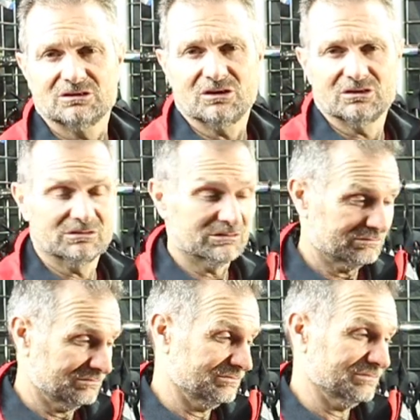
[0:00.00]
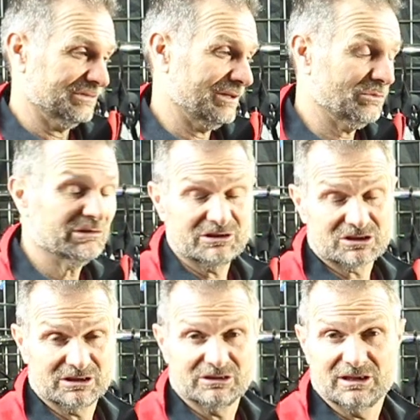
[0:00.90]
on, they were
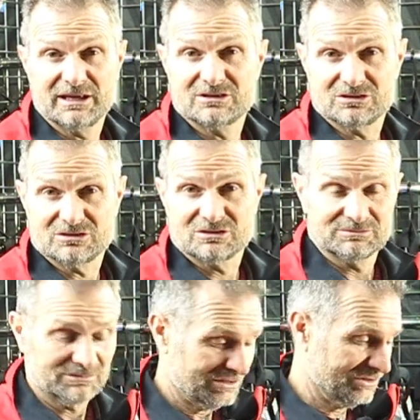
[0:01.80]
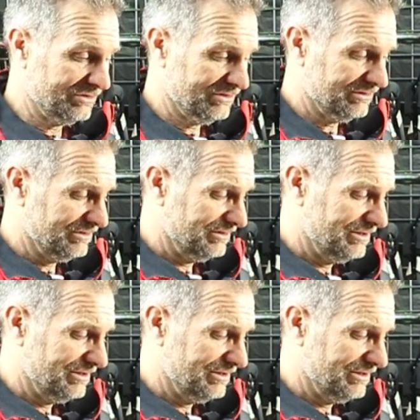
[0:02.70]
originally on lasers and other